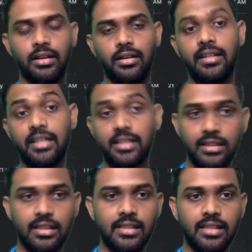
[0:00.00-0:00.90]

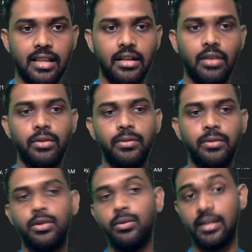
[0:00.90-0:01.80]
interesting things like how do
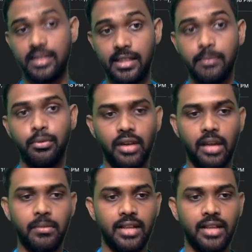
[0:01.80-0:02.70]
we do C
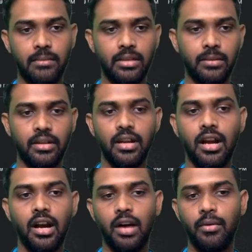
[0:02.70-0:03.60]
programming in IBMI,
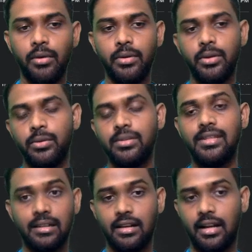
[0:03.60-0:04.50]
how do we use
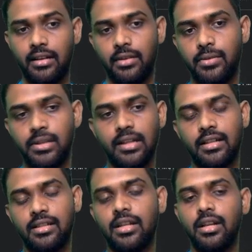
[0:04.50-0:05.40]
Gentran user
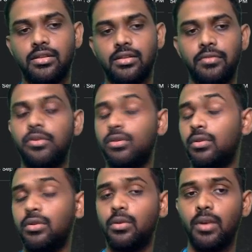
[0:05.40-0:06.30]
guides. So if you
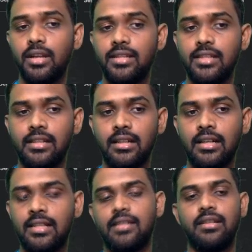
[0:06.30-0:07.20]
don't know what
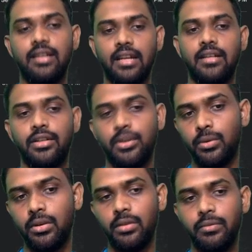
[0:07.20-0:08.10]
Gentran, it is actually a
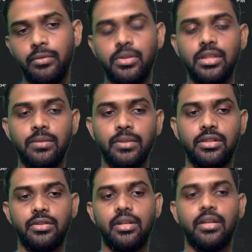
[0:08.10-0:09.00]
tool using
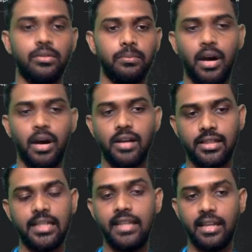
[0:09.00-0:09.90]
which you can
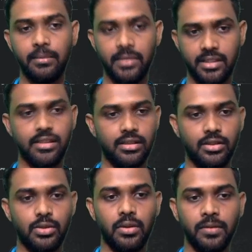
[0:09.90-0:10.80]
pass EDI messages
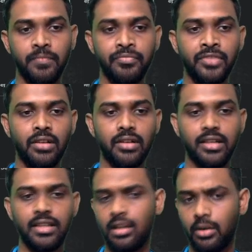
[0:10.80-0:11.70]
and so on.
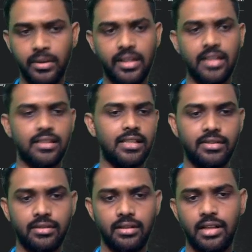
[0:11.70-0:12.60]
Okay, then how do we create
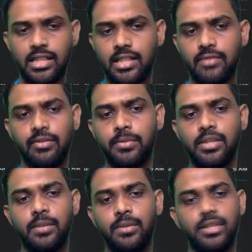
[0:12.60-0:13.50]
REST, REST web
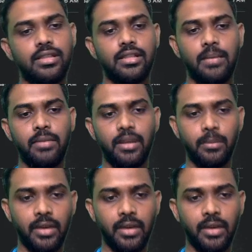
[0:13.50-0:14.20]
services in IBM?